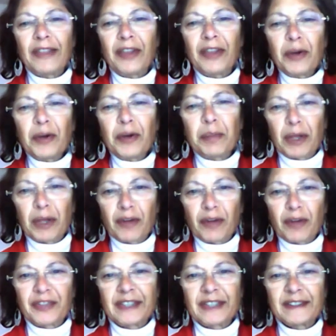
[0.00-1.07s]
therapy
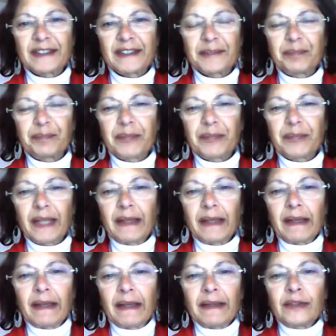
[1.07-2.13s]

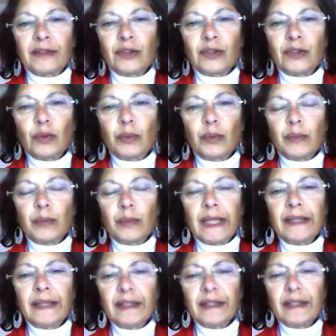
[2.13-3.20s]
office. So
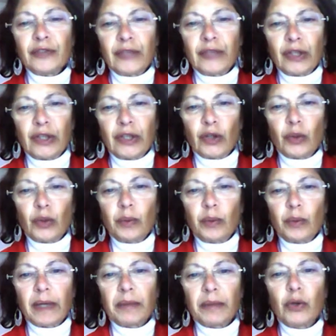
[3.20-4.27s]
in this video,
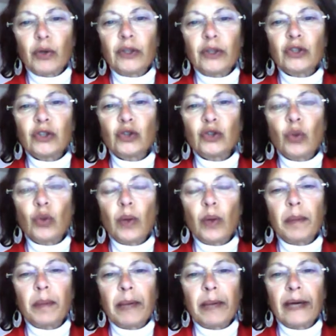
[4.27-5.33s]
I'm going to
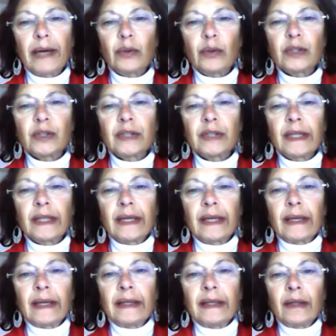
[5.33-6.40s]
talk about
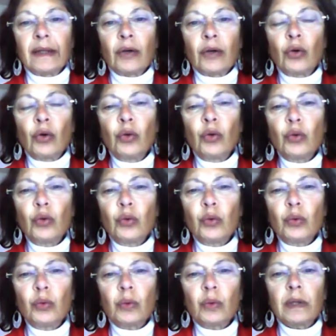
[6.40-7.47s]

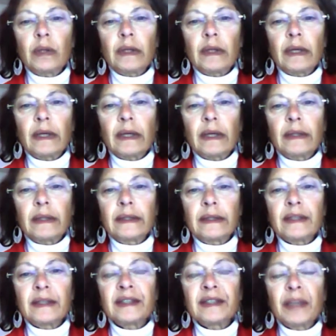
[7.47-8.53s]
who
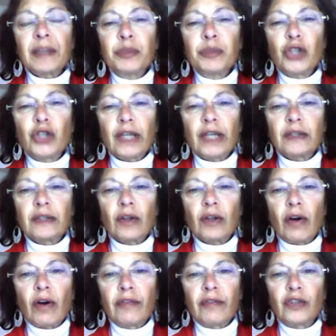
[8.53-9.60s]
the subject
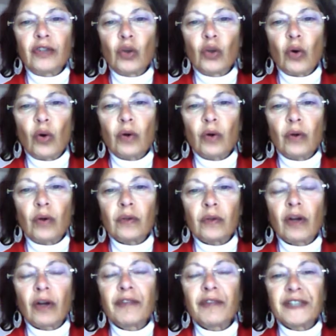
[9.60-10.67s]
of
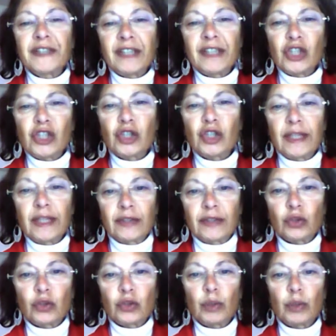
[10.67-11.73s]
your conversation
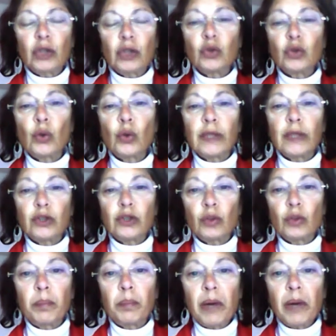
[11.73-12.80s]
is. So when you're talking to
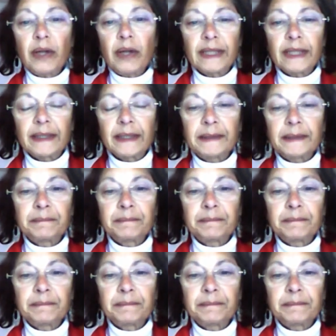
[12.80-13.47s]
your partner,